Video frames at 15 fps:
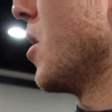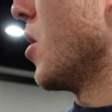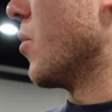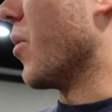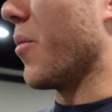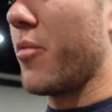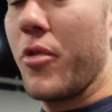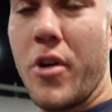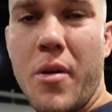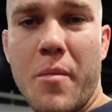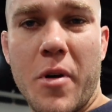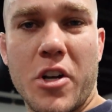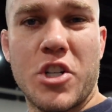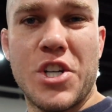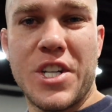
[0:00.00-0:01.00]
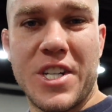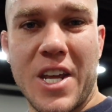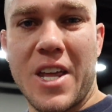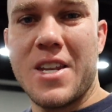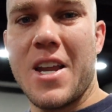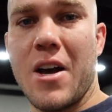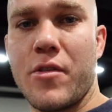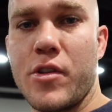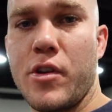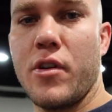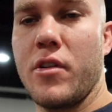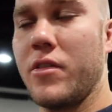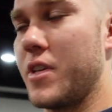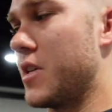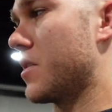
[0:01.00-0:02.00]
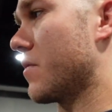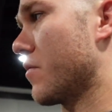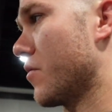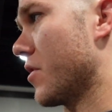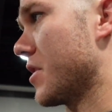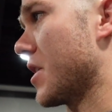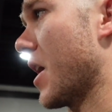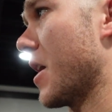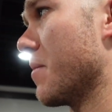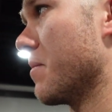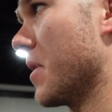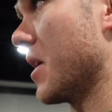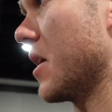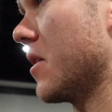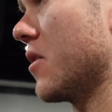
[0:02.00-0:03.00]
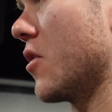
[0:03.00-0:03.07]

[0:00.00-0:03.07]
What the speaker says: we're pretty much set down here, at least for the time being.